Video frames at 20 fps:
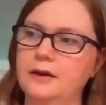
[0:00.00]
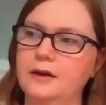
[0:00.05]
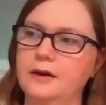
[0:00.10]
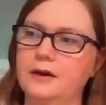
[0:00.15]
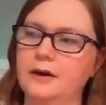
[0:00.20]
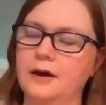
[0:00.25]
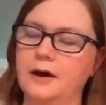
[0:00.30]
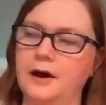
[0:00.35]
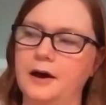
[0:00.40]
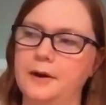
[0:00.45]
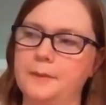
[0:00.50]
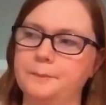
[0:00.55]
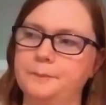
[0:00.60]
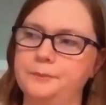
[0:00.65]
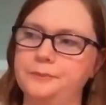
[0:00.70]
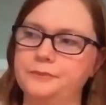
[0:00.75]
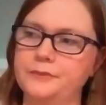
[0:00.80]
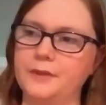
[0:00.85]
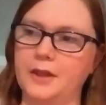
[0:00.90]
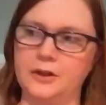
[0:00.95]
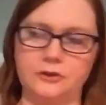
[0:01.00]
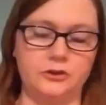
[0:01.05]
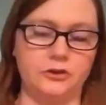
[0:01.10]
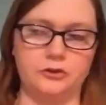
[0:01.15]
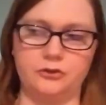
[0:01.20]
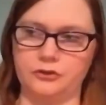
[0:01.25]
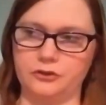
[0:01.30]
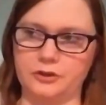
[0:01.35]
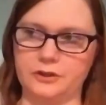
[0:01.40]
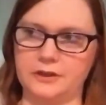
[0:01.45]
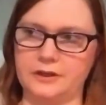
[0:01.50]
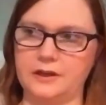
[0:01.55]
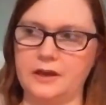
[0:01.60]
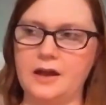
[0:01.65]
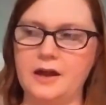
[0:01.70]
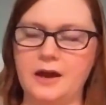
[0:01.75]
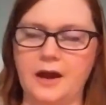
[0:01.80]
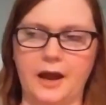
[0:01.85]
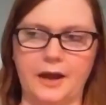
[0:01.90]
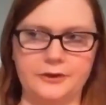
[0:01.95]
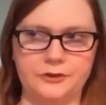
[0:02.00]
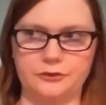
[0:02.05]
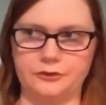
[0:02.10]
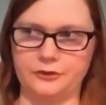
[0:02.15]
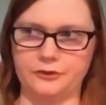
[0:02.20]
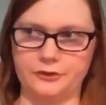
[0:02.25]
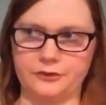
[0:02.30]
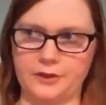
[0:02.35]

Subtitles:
And usually I use the